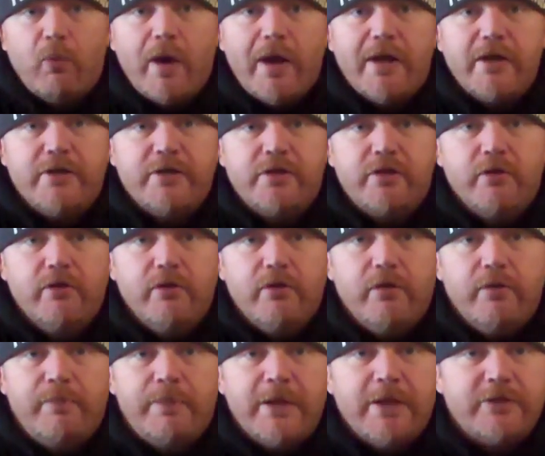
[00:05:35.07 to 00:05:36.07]
wedge through
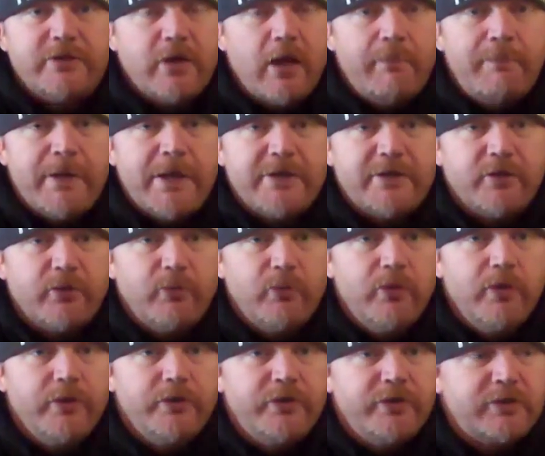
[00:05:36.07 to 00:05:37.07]
a piece of
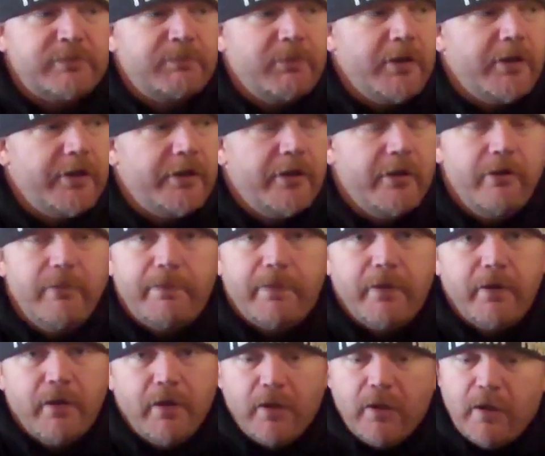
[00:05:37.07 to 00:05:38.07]
wood to split it open.